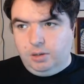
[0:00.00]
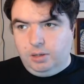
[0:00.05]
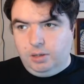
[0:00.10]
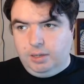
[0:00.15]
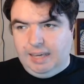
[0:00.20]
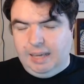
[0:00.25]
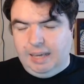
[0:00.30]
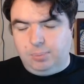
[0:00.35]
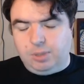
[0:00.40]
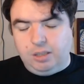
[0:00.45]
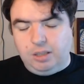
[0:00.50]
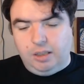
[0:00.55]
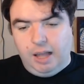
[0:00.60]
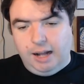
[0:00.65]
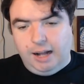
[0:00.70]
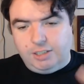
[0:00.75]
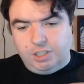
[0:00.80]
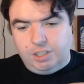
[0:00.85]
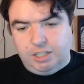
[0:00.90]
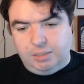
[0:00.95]
Keep the
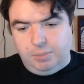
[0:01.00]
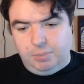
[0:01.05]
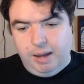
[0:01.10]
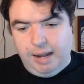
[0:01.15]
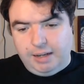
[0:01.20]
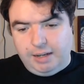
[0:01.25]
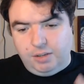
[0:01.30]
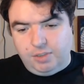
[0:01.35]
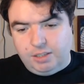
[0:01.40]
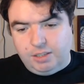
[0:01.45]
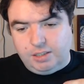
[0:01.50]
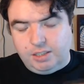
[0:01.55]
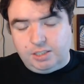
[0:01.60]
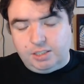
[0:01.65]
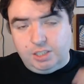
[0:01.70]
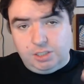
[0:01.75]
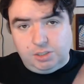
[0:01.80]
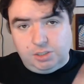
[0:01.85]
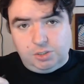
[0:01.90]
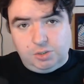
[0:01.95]
logic in mind of that this
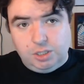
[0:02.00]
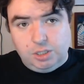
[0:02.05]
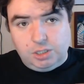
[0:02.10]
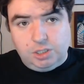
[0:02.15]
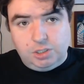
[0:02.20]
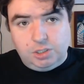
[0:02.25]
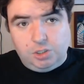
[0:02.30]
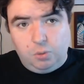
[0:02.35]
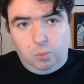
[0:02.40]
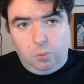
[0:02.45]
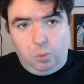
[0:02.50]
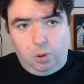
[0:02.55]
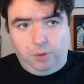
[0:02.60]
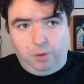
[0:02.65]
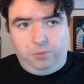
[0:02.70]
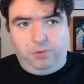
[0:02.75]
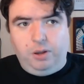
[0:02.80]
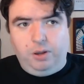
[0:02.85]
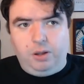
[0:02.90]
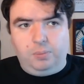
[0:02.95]
is a war
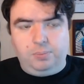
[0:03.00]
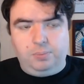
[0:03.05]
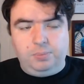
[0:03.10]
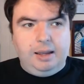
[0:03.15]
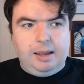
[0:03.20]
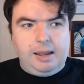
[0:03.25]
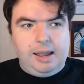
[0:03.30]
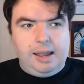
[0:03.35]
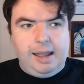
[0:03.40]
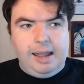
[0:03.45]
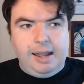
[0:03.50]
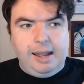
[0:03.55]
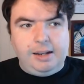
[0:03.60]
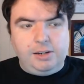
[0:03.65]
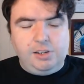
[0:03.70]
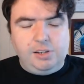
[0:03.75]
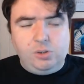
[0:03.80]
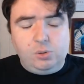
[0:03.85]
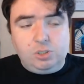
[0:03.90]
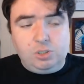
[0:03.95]
film,
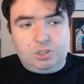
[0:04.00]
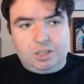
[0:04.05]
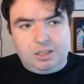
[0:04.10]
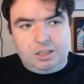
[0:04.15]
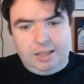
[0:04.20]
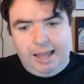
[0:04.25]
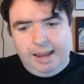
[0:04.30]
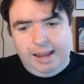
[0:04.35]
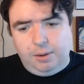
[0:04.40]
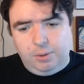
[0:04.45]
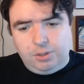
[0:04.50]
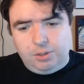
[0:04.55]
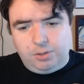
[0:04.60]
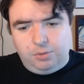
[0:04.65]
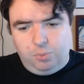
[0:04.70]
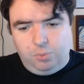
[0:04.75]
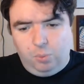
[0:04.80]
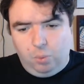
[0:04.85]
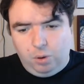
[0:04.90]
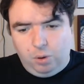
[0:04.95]
and use the language
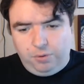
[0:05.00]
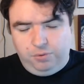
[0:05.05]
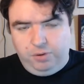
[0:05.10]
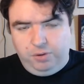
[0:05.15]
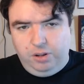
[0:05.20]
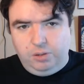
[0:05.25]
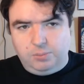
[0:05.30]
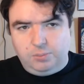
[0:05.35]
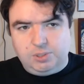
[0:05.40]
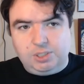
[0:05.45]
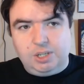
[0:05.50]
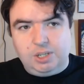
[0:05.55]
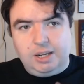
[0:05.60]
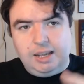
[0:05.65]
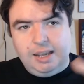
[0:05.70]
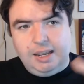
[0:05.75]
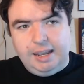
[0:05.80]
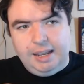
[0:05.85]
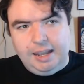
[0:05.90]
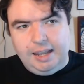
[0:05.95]
of war films
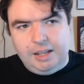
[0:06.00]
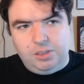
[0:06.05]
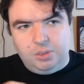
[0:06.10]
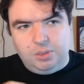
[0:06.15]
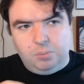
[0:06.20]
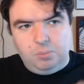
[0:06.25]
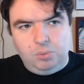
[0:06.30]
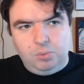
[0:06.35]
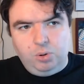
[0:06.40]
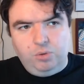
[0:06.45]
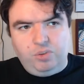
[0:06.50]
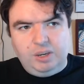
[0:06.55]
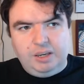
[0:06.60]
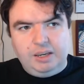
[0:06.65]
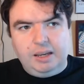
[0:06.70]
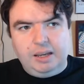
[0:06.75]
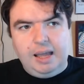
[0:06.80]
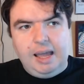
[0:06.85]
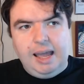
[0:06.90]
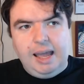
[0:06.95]
in the
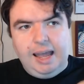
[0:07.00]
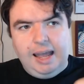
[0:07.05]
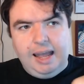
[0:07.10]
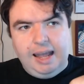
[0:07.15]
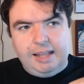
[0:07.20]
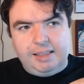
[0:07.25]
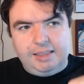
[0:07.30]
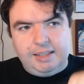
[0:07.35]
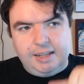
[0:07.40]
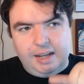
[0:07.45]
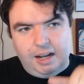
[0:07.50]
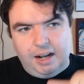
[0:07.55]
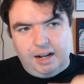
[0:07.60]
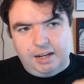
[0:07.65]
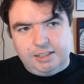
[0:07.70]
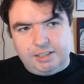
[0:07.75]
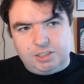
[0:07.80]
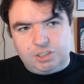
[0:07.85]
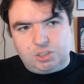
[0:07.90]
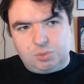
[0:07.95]
movie, and the
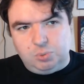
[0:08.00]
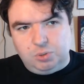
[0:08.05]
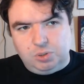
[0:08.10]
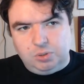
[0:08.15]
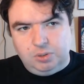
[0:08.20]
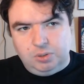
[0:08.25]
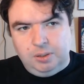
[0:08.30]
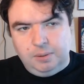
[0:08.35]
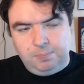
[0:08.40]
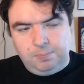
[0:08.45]
audience will